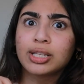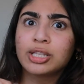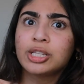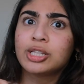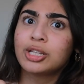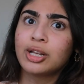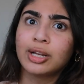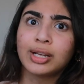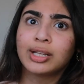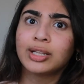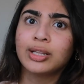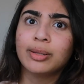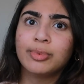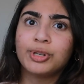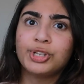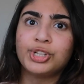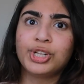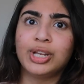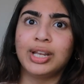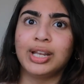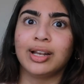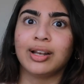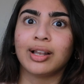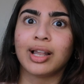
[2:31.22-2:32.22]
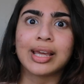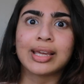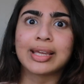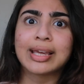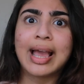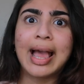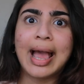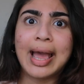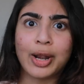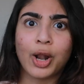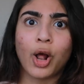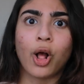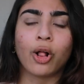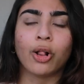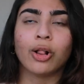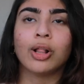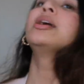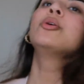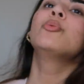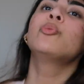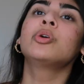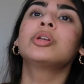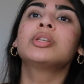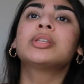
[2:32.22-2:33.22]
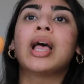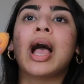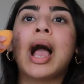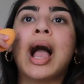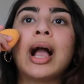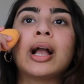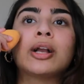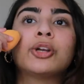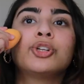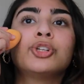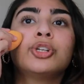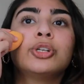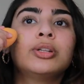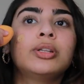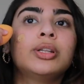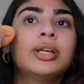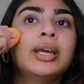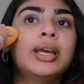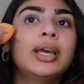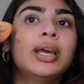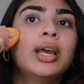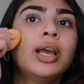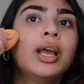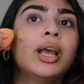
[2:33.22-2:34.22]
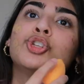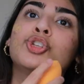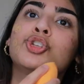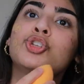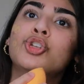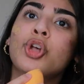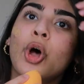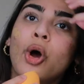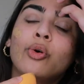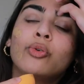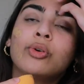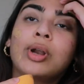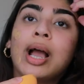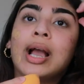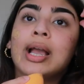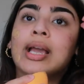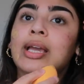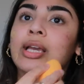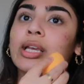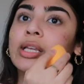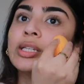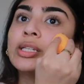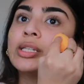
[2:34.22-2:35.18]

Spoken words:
get stuck in the machine, like at all. It was actually so nice.